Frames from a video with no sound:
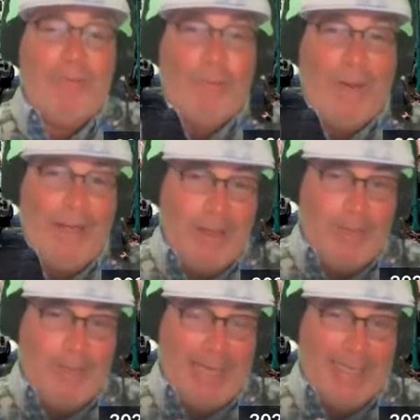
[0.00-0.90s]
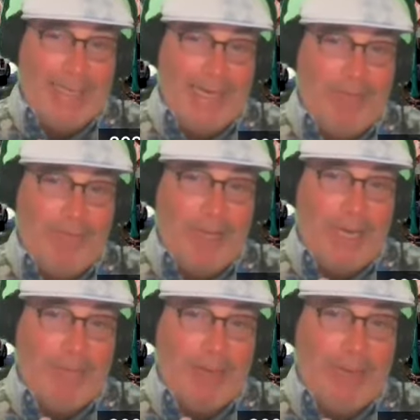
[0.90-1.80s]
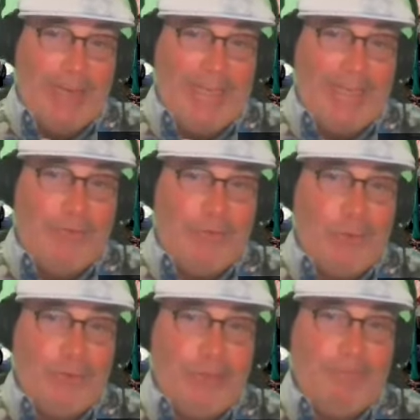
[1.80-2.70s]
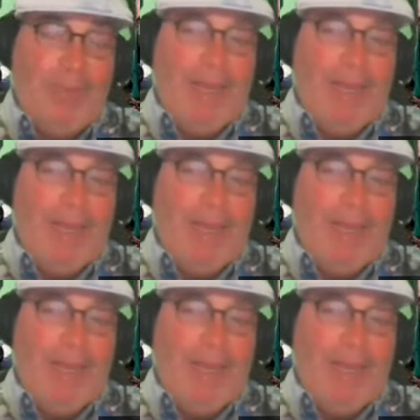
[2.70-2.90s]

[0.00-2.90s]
right a block and a half behind my right-hand shoulder.